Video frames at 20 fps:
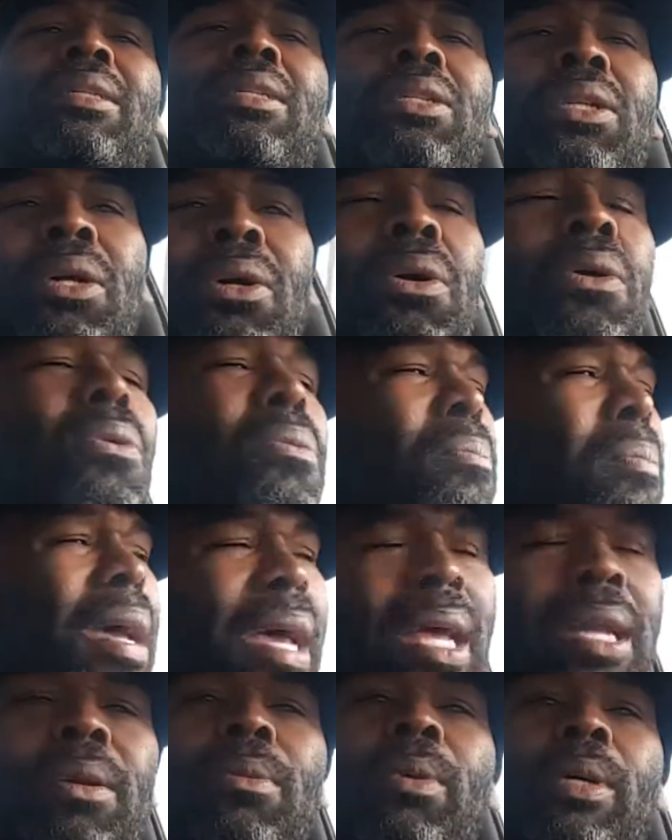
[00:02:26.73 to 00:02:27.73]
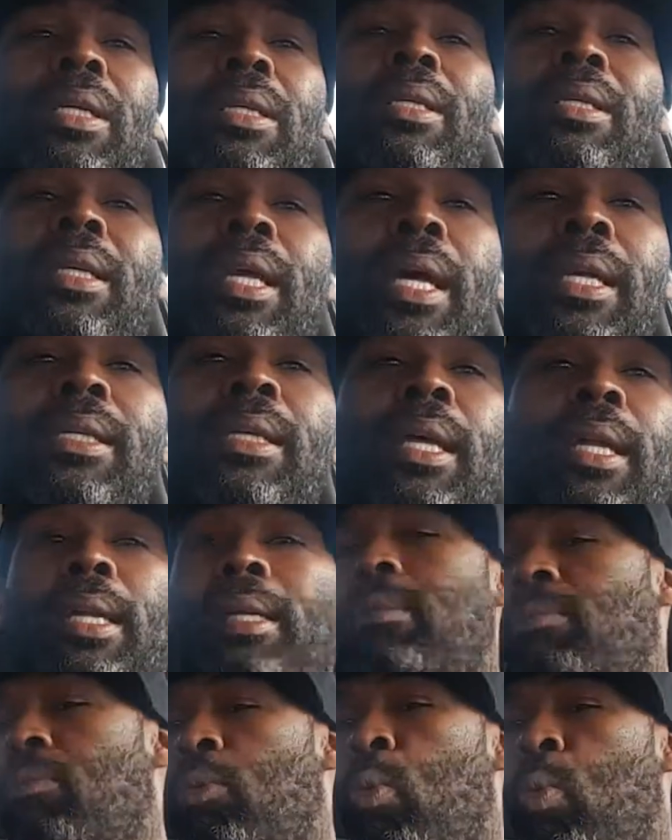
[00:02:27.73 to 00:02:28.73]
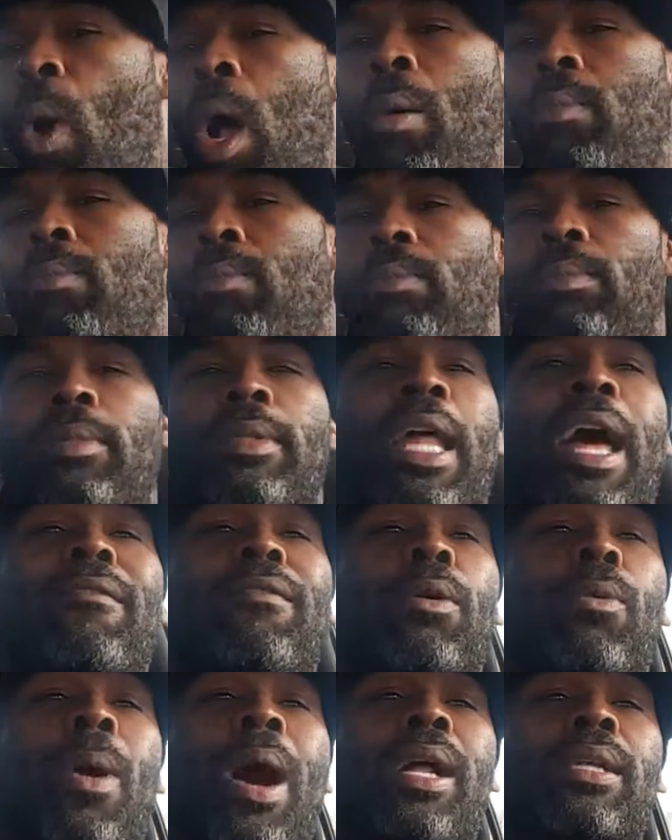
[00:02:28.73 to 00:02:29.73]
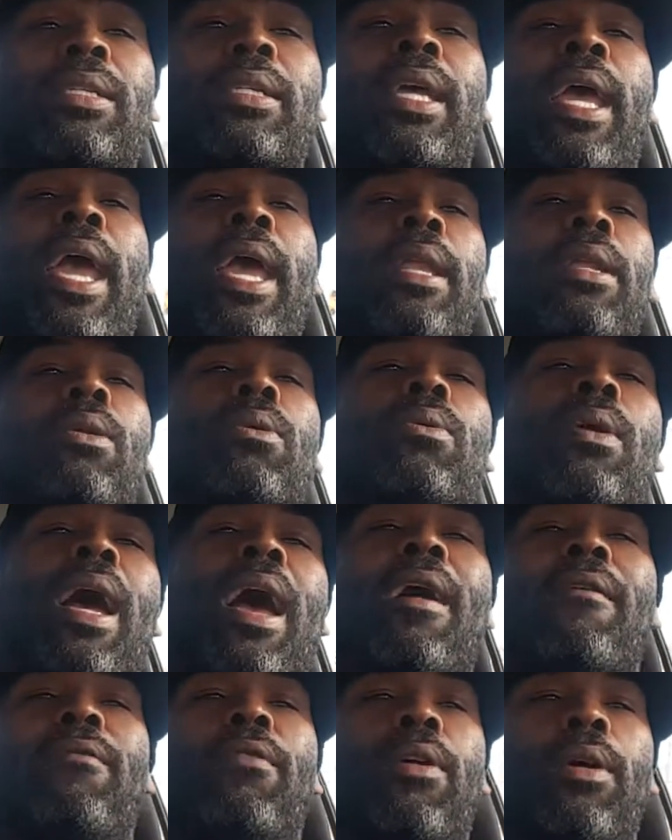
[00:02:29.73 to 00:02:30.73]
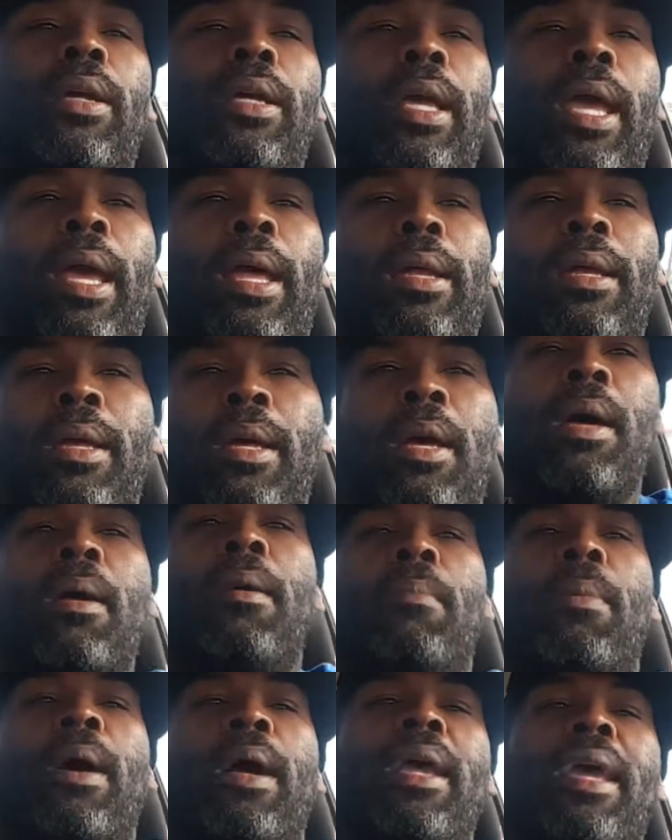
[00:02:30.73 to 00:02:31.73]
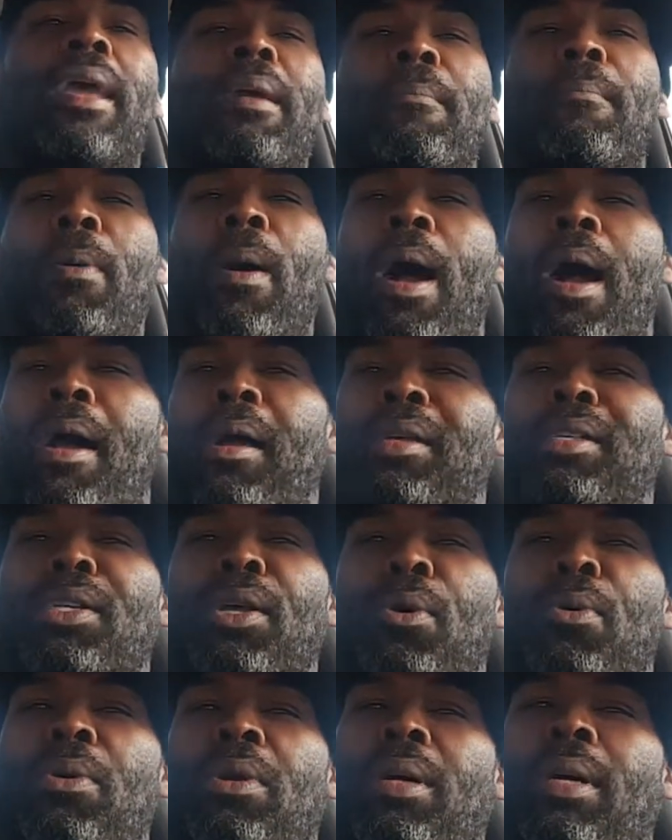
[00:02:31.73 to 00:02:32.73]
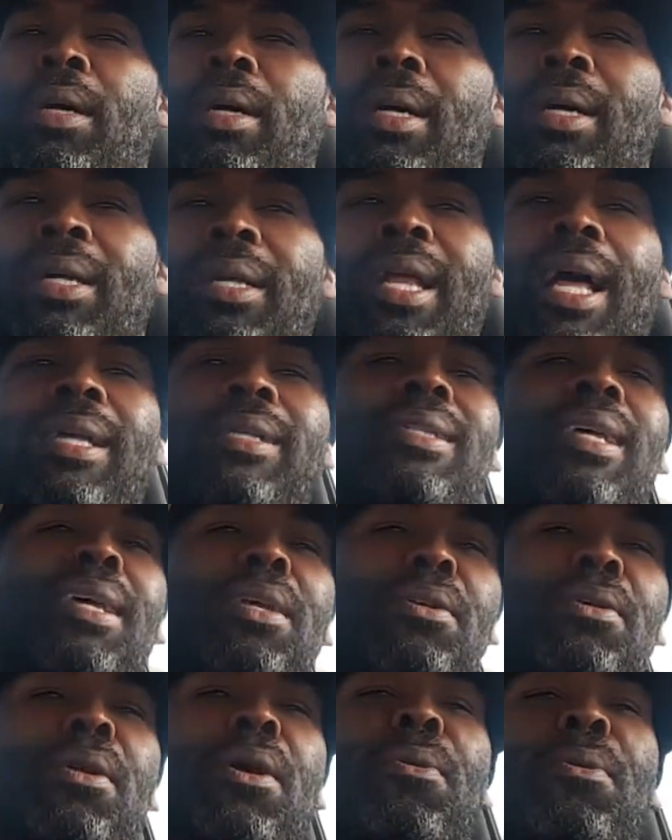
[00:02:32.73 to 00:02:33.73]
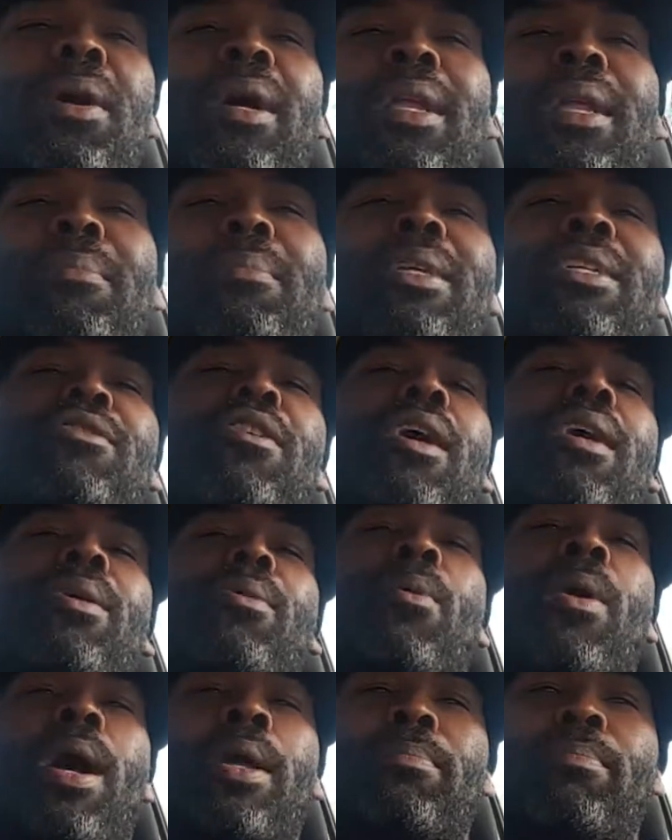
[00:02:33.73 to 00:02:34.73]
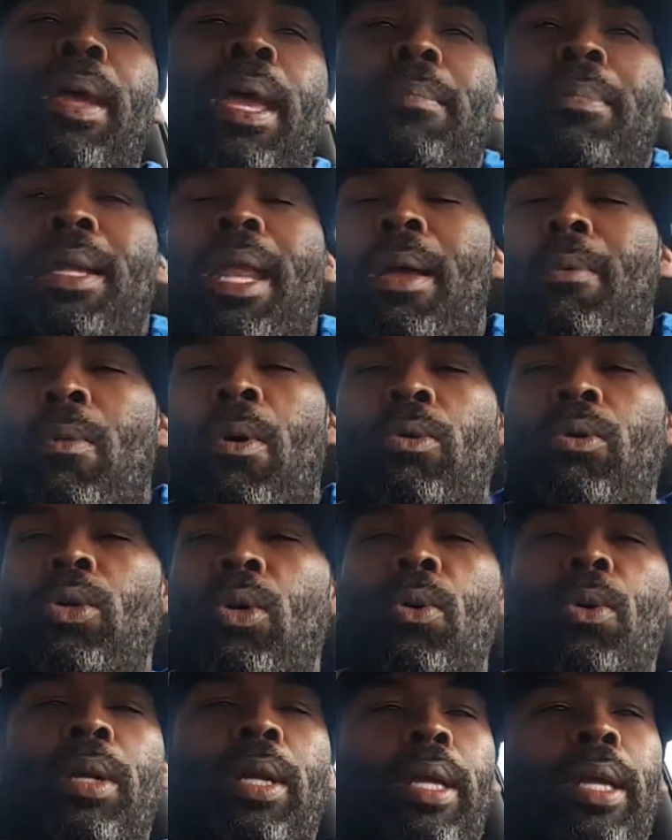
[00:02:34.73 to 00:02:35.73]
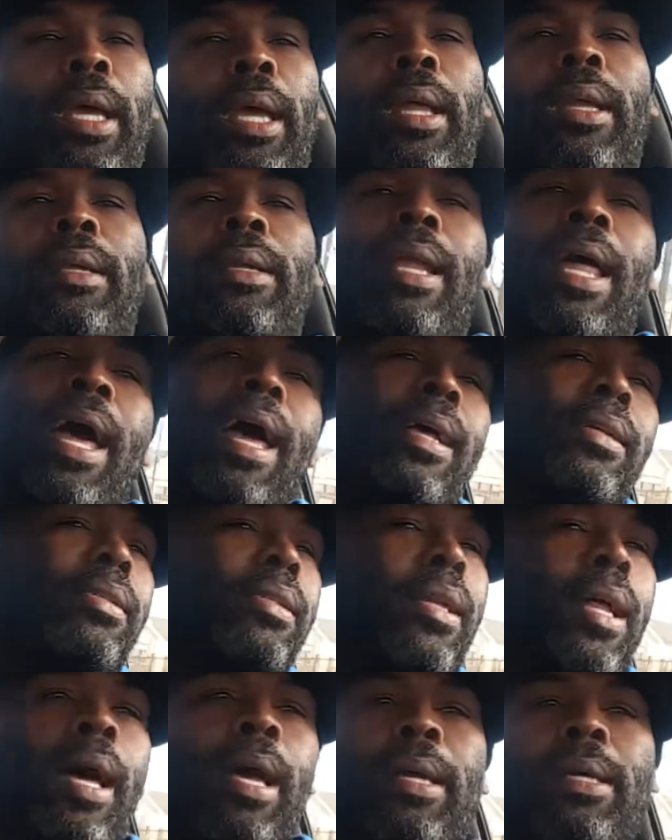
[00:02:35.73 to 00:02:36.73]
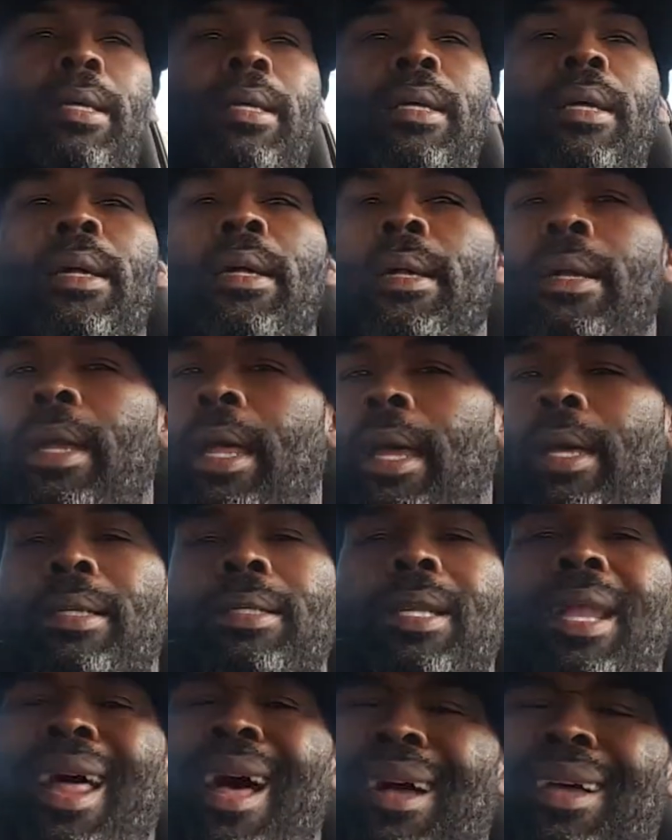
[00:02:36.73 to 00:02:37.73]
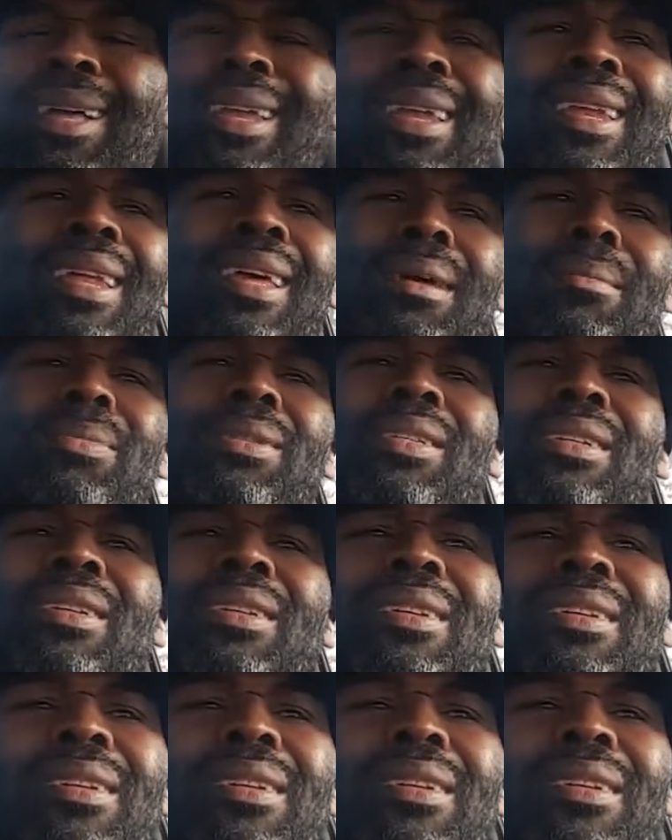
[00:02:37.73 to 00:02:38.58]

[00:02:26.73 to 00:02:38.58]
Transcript: Two men was kissing. Whoop. Never watch Scandal ever again. But Empire so good. I said, you know what? Let me try to watch. Maybe they won't do it again. Last night, niggas locking lips.